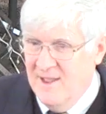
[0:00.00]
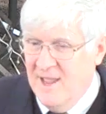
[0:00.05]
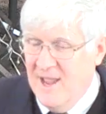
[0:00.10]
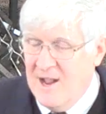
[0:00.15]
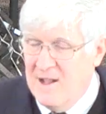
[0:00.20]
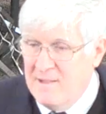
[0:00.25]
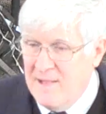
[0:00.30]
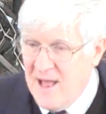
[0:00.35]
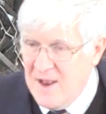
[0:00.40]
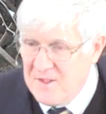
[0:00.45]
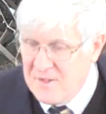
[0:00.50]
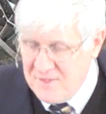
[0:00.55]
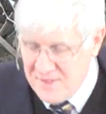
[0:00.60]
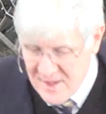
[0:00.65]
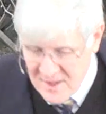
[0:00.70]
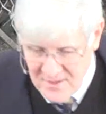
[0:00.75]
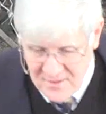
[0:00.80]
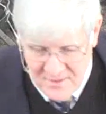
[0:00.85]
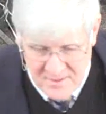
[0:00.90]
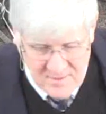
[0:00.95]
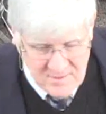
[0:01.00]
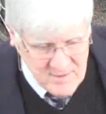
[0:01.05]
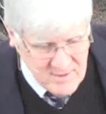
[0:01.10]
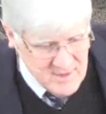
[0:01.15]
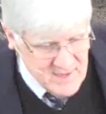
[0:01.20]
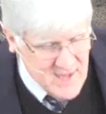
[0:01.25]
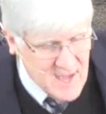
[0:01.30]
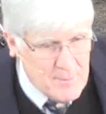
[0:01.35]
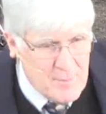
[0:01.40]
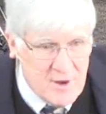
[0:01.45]
And Gladys says,
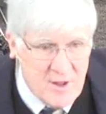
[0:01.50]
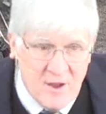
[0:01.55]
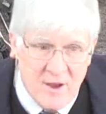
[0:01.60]
"Yeah, but